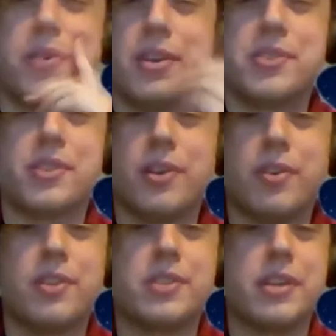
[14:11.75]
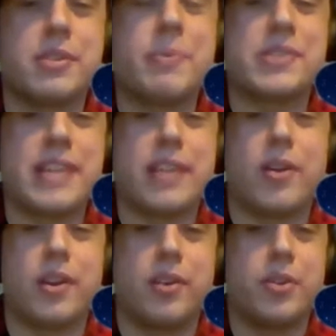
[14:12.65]
years ago because it wasn't that
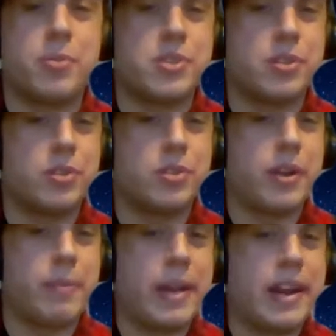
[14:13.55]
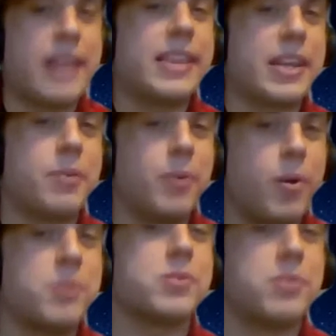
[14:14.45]
long ago. You were still doing a band. I think you were
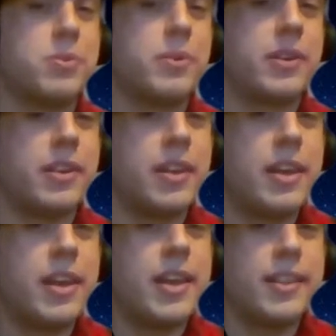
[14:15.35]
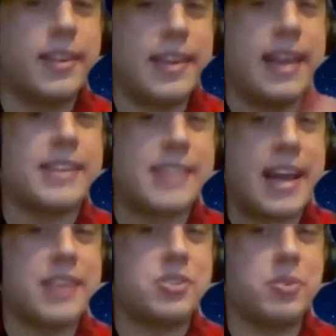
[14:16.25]
also doing the dance
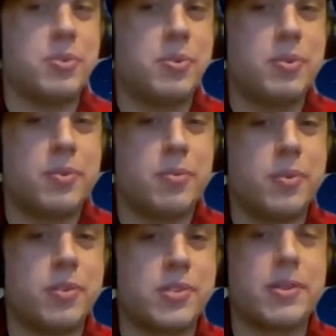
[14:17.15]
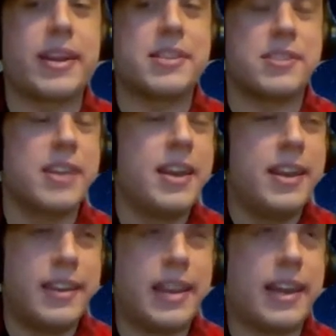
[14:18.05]
as you were doing. So I guess
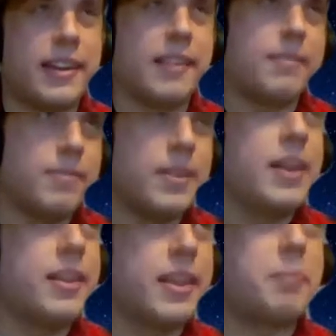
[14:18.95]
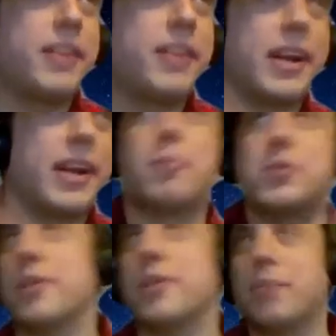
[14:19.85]
yeah, and like me, like I'm
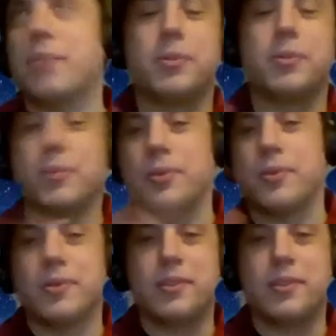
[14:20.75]
pursuing like multiple.